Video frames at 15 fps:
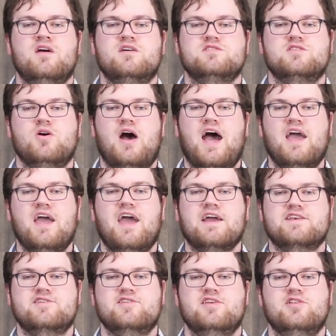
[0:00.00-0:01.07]
So I
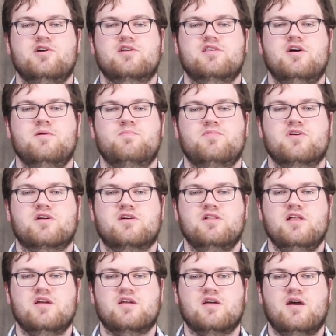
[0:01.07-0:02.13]
actually looked up the
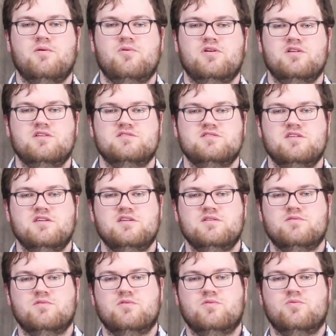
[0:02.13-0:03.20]
click. I wanted to
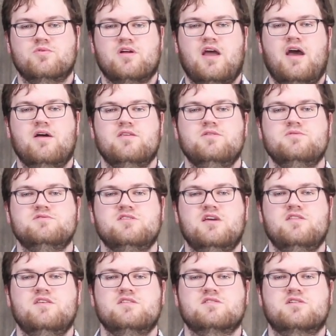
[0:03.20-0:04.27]
see, how do you
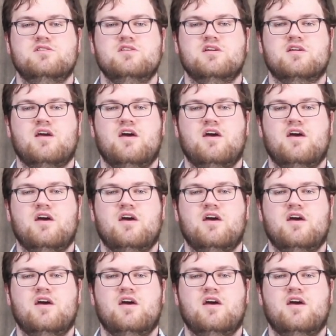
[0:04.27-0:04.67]
say this click?